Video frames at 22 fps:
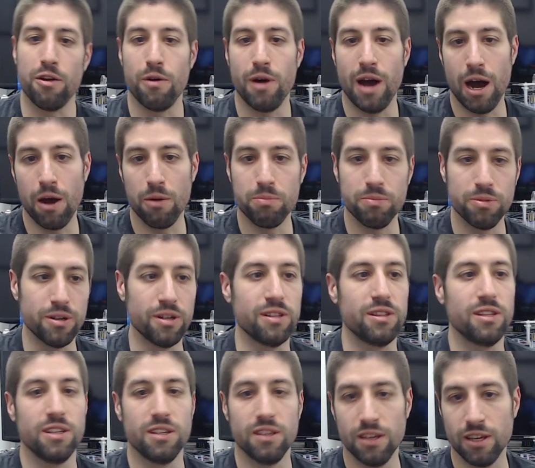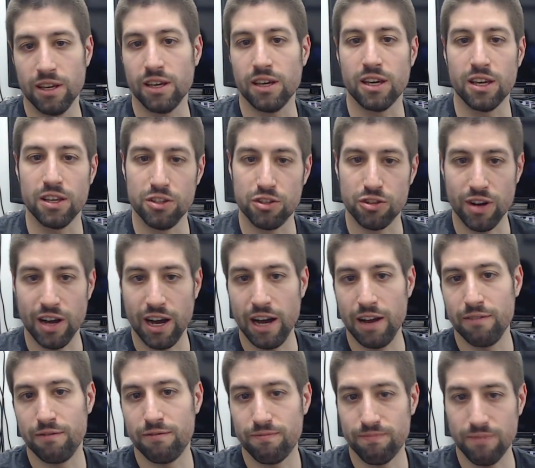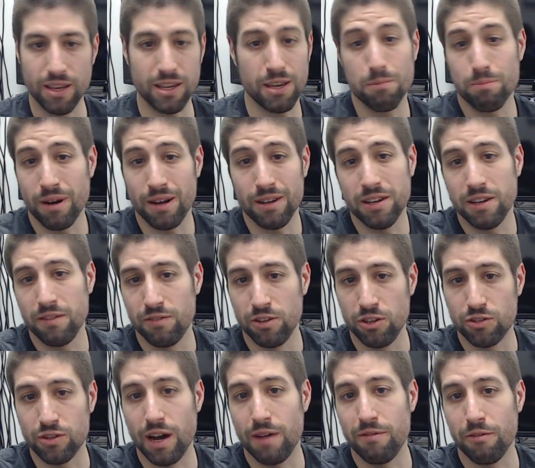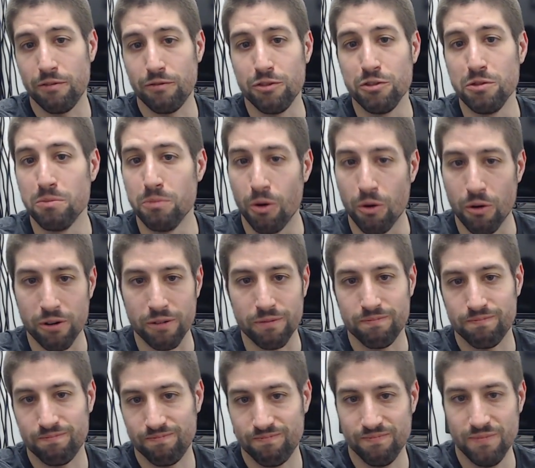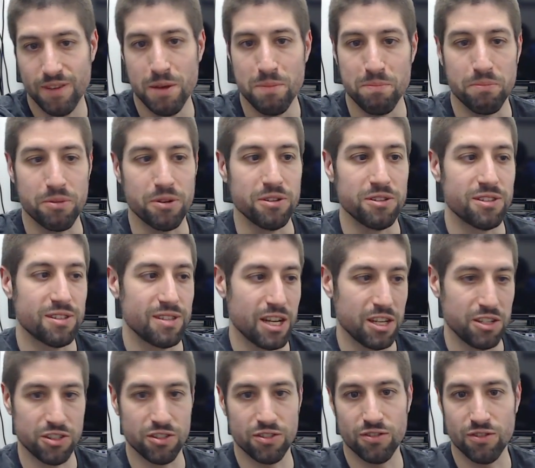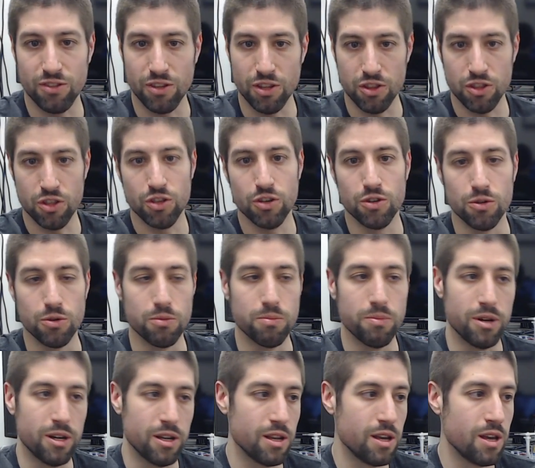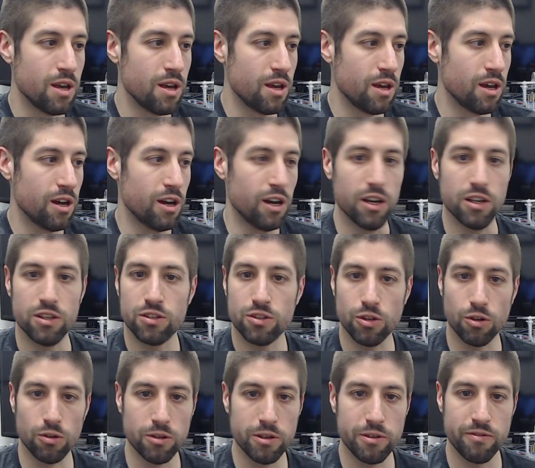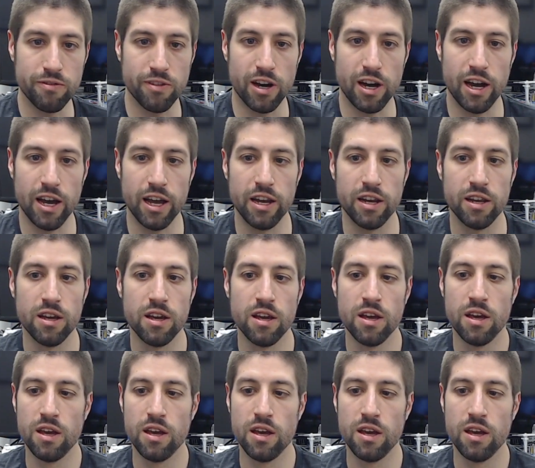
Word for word: output. It can drive, it can probably even drive a few more inputs, not just two, but it's totally fine,